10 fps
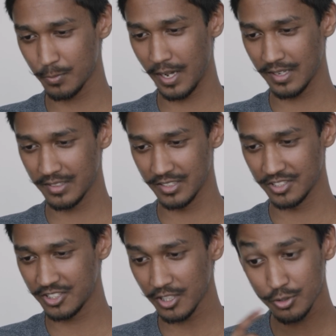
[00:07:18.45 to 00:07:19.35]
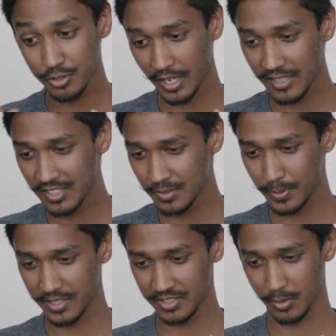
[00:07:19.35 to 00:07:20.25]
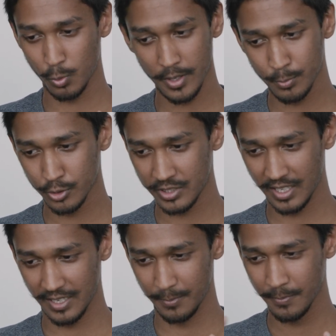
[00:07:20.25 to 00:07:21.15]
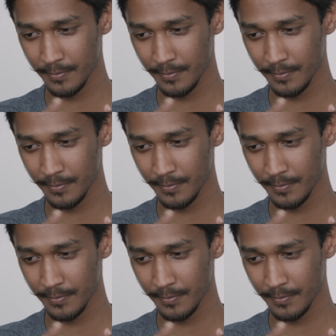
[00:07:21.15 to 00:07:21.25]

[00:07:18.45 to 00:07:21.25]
Bangladesh just to take this picture one more time.